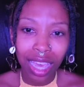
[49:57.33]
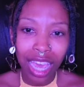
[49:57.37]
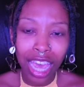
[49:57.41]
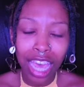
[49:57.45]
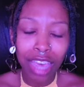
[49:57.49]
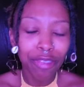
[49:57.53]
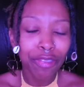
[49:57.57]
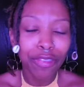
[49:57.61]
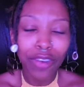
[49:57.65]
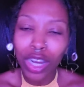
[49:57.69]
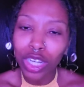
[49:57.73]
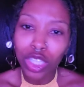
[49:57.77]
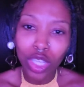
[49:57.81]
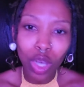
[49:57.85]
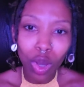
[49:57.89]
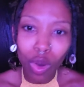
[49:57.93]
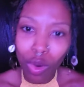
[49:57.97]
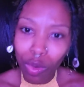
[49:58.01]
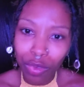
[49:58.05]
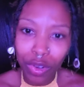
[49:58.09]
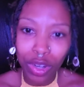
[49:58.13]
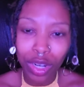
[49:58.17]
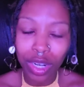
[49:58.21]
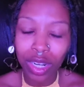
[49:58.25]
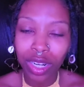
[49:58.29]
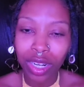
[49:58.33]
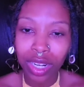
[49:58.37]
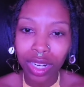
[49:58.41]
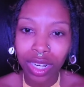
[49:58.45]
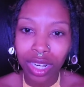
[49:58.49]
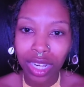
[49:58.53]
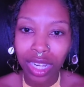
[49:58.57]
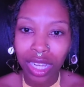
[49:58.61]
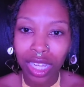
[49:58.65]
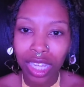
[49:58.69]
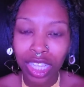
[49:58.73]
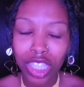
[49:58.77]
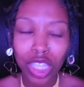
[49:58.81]
and fucked over.
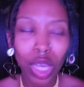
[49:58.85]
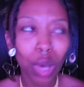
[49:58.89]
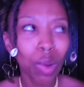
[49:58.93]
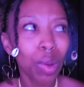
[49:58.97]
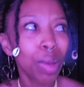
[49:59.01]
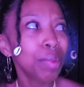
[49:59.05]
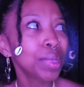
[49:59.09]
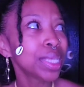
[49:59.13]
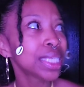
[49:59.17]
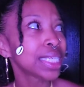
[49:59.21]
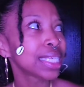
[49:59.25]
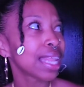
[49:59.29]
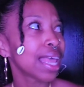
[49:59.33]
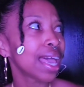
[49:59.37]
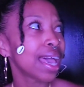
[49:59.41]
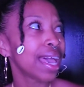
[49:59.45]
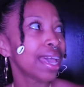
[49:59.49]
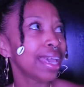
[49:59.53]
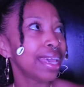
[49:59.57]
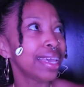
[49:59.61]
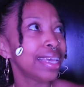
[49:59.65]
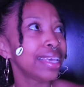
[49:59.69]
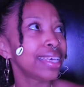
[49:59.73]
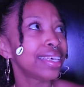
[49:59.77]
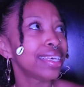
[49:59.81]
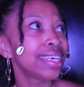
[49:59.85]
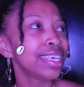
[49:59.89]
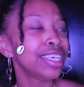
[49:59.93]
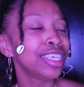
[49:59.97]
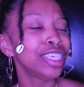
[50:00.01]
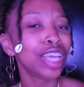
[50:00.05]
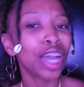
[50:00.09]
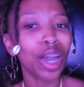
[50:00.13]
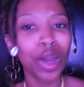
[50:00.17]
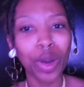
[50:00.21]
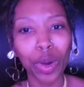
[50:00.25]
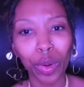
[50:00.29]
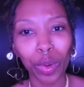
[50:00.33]
So it was like,
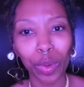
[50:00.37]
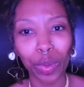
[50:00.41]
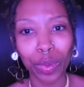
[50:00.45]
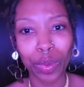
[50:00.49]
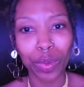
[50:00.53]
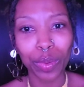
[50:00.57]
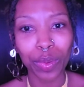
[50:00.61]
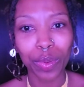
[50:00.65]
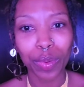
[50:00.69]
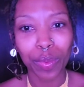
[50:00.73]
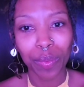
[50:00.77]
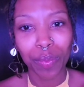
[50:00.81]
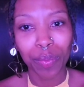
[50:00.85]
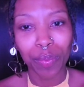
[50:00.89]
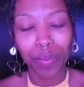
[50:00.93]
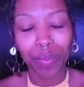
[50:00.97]
yo,